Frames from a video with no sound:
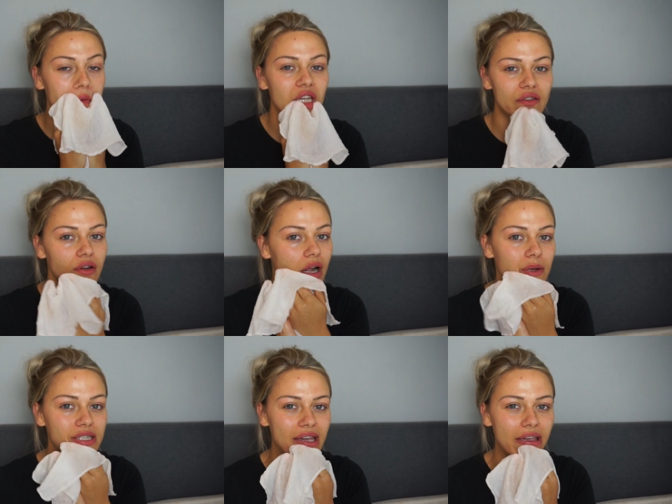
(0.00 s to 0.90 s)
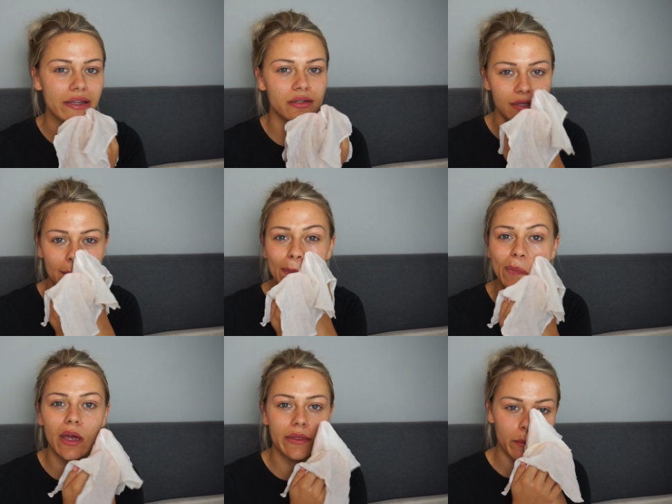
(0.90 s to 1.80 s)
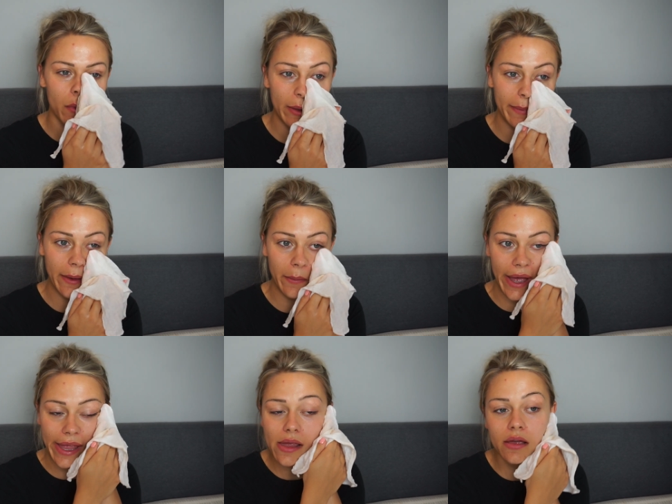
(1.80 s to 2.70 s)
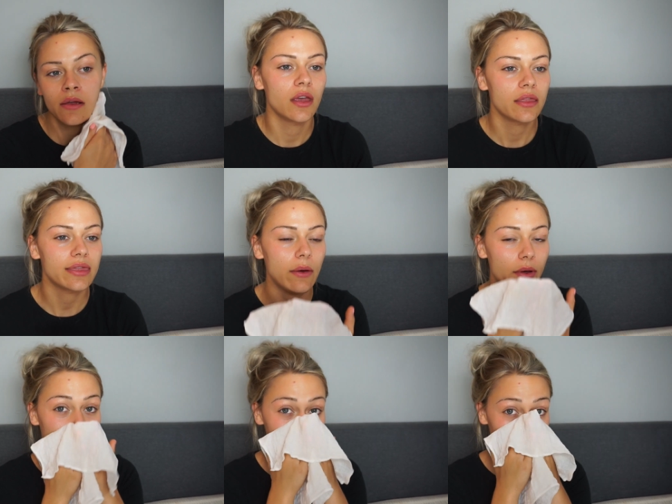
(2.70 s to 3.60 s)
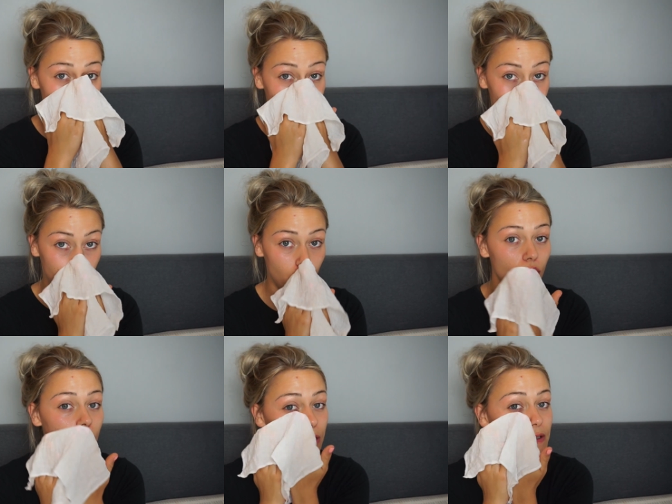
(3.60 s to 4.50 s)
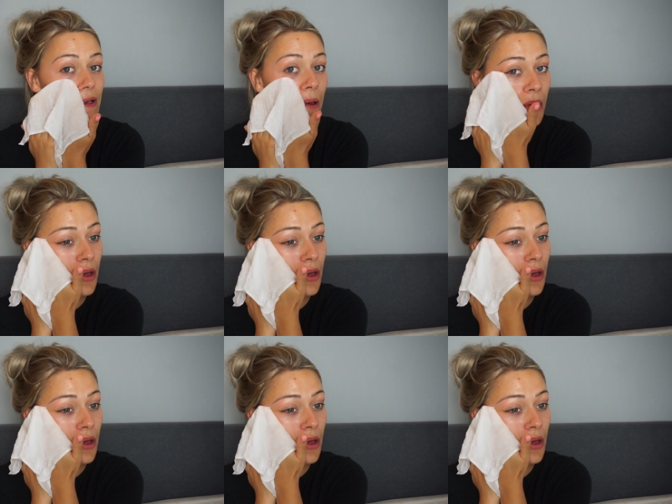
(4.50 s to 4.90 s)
Just for a couple of seconds and then wipe it away. That will help to open your pores,